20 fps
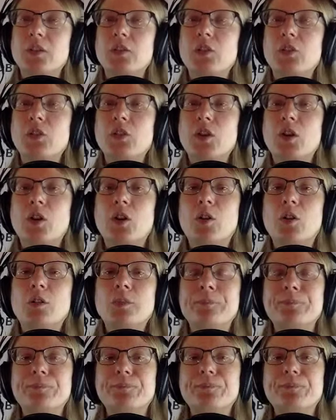So
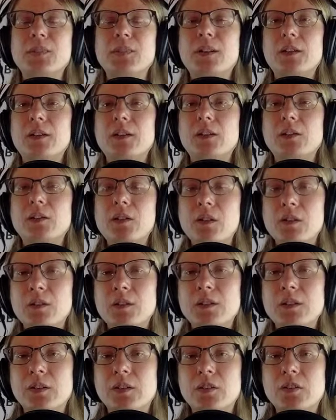
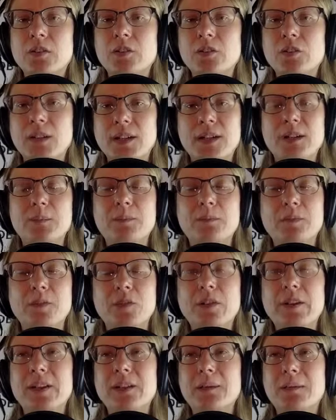don't So try
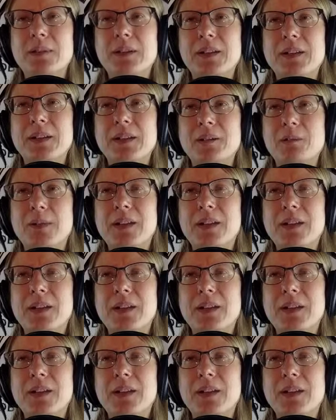to be